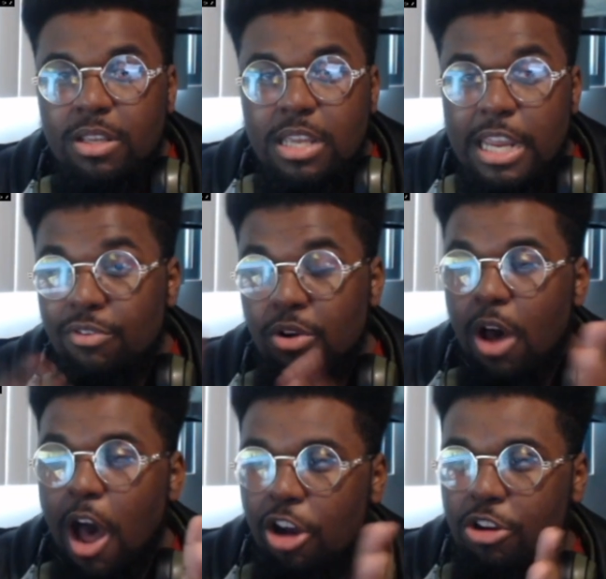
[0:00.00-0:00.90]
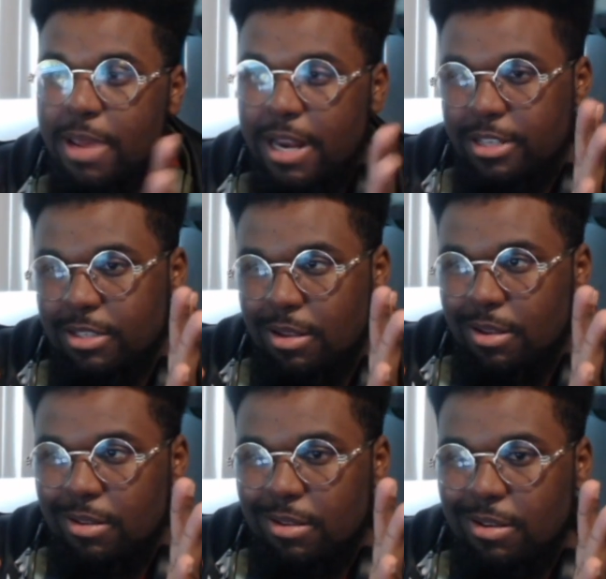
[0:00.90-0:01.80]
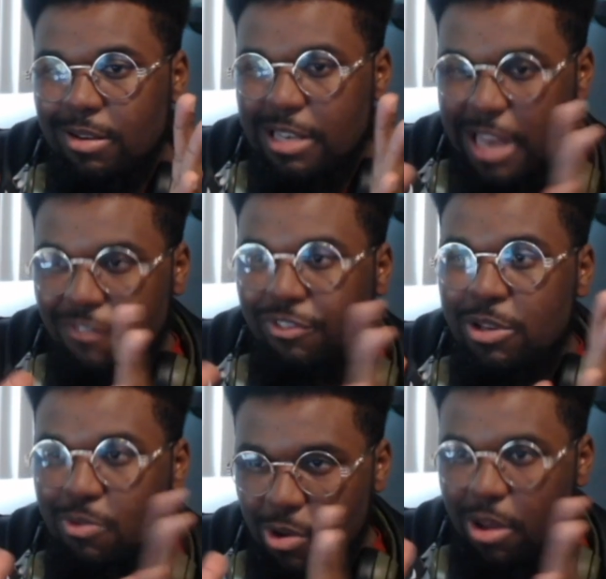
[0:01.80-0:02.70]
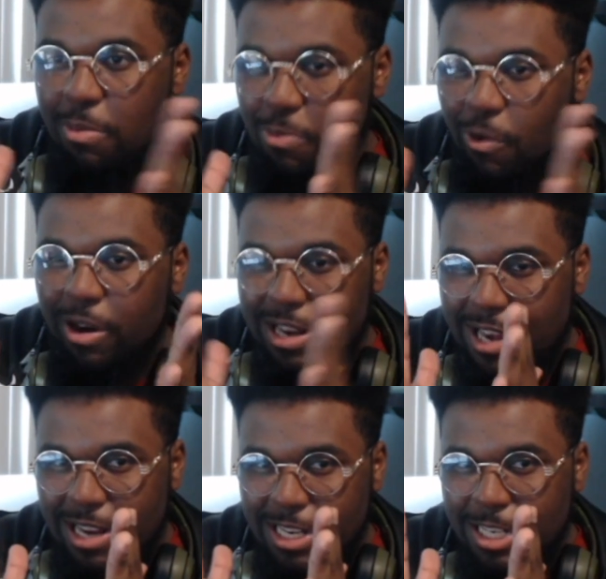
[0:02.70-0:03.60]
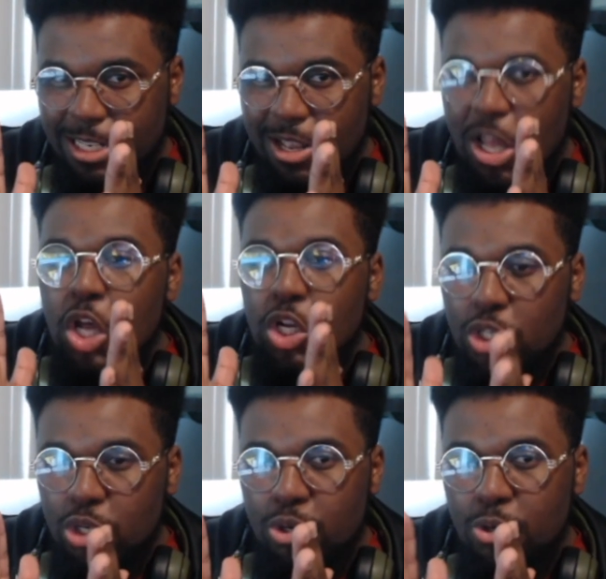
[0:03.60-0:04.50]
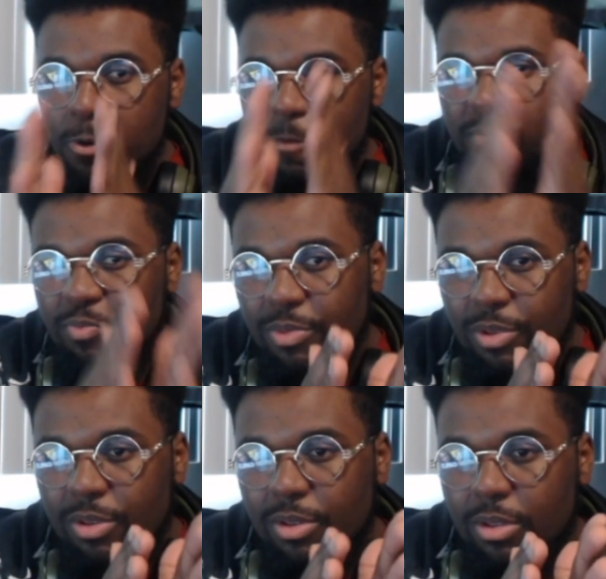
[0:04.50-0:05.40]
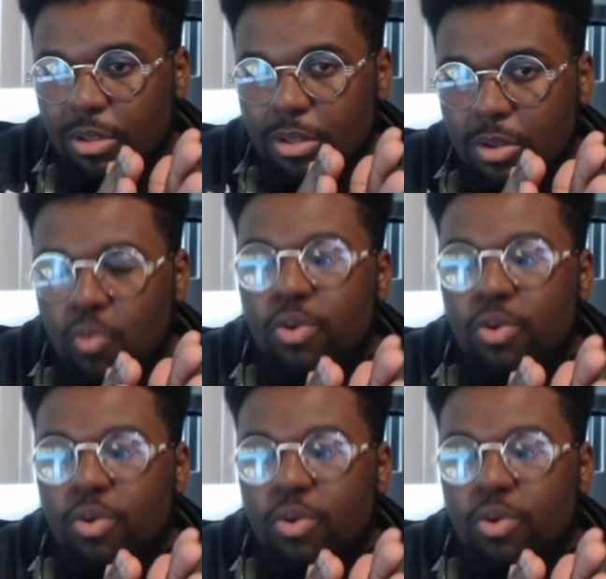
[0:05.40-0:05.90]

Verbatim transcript: Even though Aquaman is definitely more connected to, well,